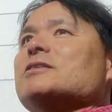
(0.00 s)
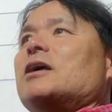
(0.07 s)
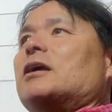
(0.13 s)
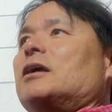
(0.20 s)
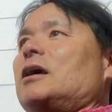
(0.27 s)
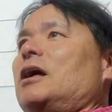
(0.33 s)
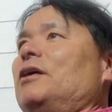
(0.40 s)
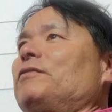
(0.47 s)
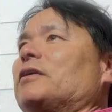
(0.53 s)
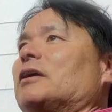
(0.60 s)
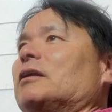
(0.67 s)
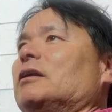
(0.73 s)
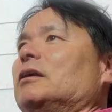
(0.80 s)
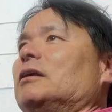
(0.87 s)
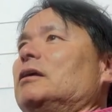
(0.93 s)
like
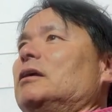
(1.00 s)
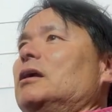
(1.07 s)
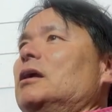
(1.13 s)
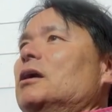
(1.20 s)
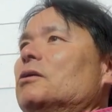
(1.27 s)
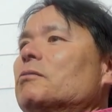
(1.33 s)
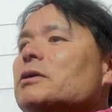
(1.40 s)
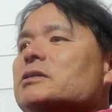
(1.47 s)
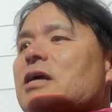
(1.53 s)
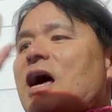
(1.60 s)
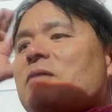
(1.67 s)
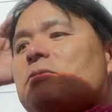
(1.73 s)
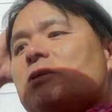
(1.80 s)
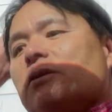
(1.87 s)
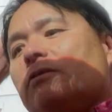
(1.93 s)
Kelvin. What's
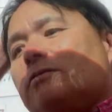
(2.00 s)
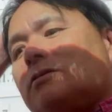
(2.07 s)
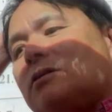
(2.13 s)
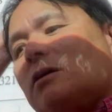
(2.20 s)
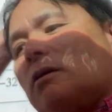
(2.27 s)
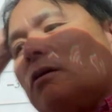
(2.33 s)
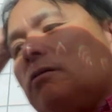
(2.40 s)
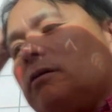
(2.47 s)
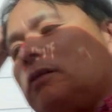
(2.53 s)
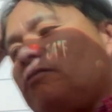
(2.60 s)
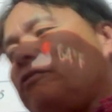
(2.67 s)
absolute zero in